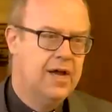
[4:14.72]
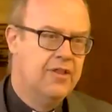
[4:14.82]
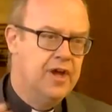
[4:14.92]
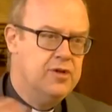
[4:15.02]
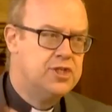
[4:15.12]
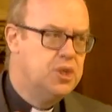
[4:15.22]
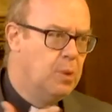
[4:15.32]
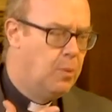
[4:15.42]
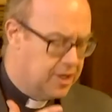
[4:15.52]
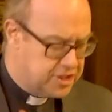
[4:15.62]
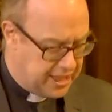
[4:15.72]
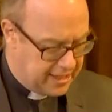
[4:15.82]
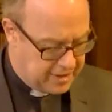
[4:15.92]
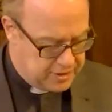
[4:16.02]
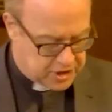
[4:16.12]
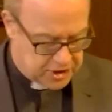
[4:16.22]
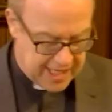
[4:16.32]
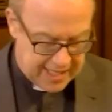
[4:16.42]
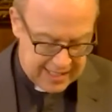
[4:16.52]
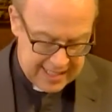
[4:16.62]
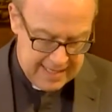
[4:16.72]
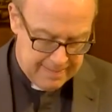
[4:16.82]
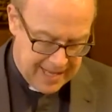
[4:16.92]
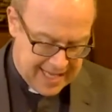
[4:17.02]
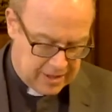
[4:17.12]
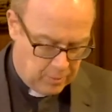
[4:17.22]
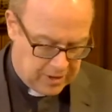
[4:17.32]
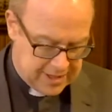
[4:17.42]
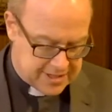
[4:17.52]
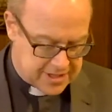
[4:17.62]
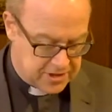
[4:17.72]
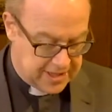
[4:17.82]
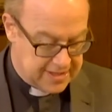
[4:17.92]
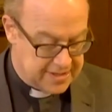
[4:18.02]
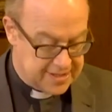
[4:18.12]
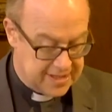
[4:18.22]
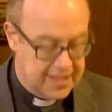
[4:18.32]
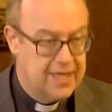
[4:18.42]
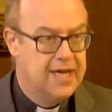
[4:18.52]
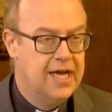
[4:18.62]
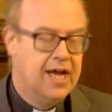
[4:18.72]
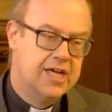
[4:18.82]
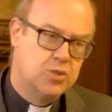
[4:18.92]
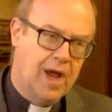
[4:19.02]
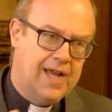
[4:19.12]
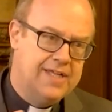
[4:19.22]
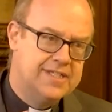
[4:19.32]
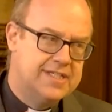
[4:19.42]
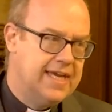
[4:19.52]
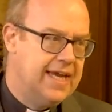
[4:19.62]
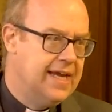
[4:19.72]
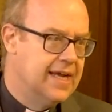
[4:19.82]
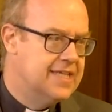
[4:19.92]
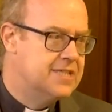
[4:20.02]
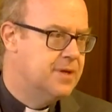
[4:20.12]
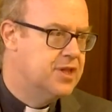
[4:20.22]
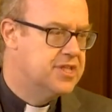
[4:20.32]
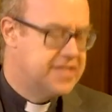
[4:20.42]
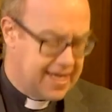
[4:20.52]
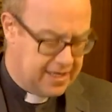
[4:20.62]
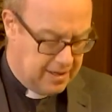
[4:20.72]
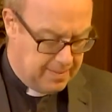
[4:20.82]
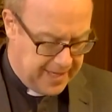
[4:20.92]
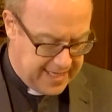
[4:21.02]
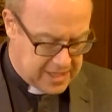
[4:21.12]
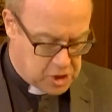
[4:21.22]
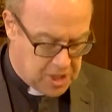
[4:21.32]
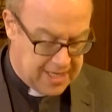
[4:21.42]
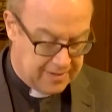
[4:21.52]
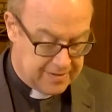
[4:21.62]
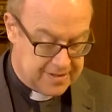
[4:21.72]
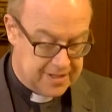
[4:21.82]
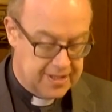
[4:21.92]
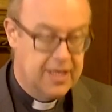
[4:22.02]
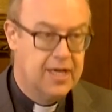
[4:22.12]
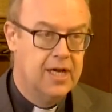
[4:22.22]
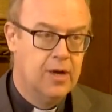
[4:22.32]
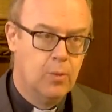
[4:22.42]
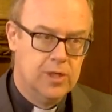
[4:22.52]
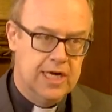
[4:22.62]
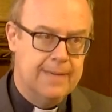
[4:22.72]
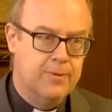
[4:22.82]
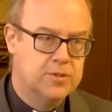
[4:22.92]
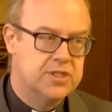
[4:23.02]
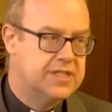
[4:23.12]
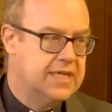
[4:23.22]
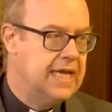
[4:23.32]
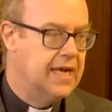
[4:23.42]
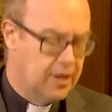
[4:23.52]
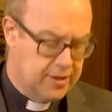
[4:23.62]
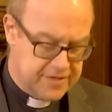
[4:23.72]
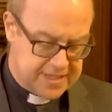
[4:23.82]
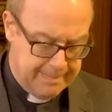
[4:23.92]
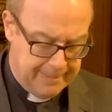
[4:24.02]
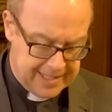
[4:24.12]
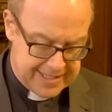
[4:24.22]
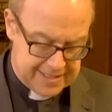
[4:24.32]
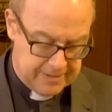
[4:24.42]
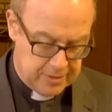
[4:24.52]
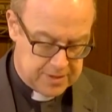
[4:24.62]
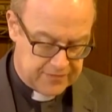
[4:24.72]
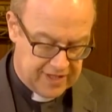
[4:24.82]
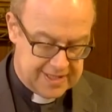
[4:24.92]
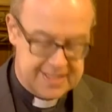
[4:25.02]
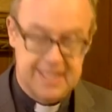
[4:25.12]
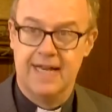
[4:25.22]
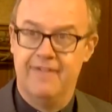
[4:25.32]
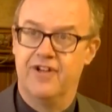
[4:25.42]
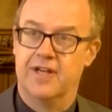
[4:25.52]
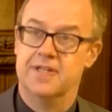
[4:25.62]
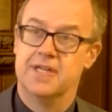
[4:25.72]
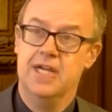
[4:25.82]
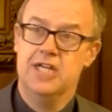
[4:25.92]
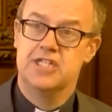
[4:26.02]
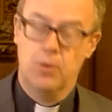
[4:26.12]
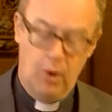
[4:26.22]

those who were watching those crackly black and white screens, as well as seeing Elizabeth II being crowned, were able to see a lot of symbolism that was very significant. So what